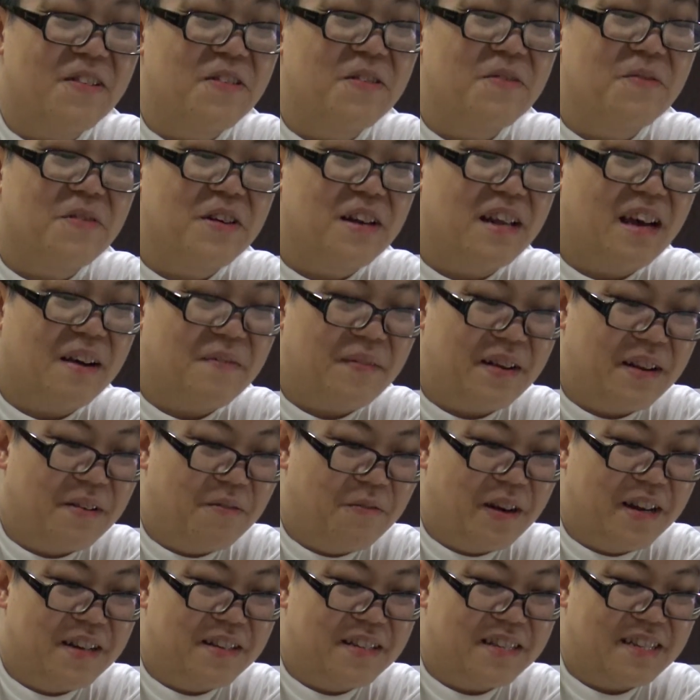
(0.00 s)
don't really have any
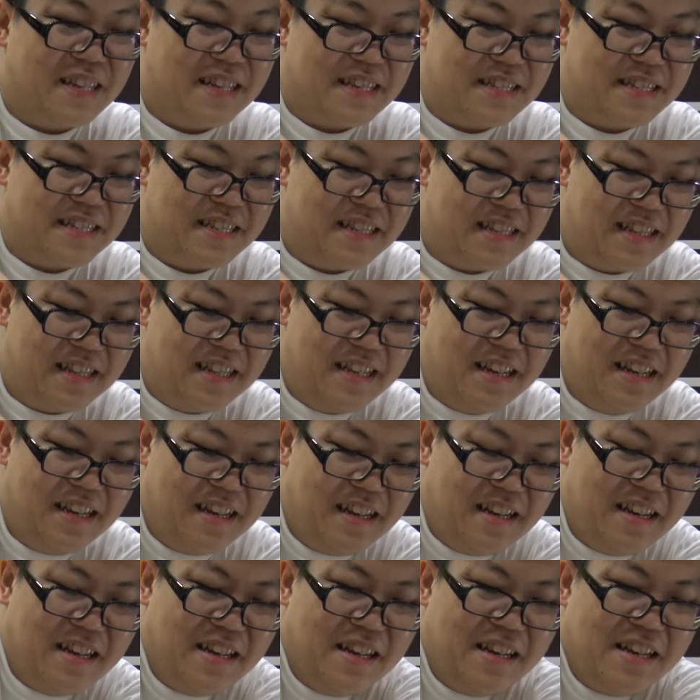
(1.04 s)
way to test it.
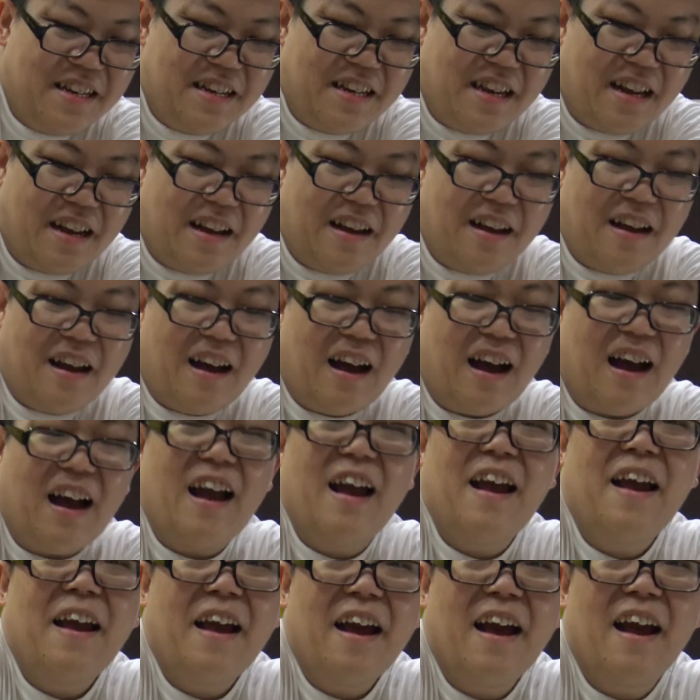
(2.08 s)

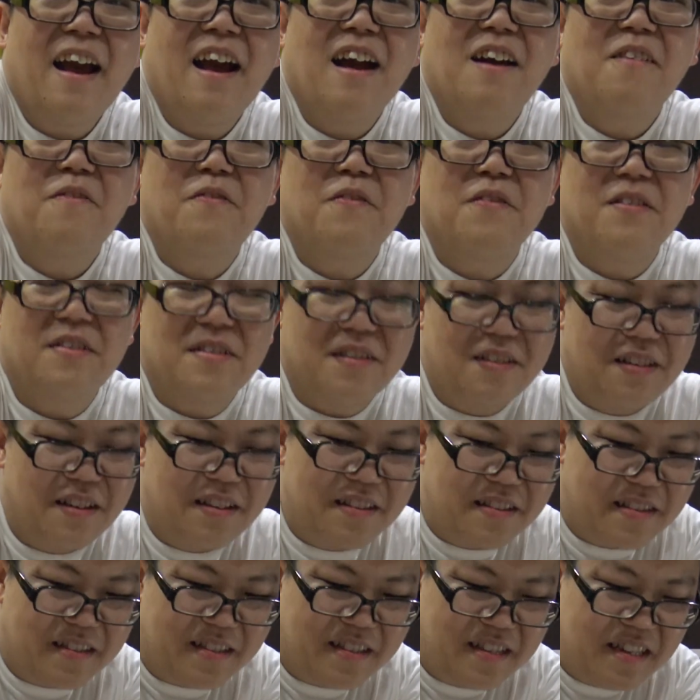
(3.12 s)
I have
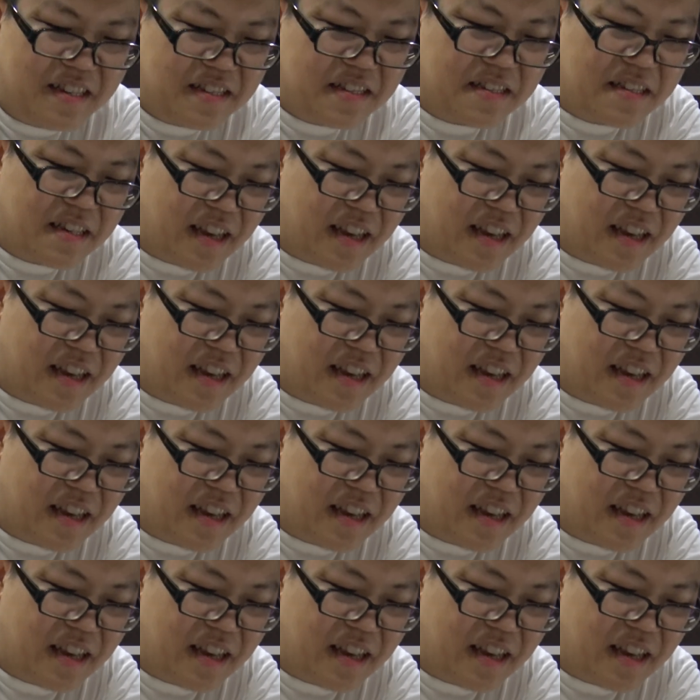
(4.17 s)
this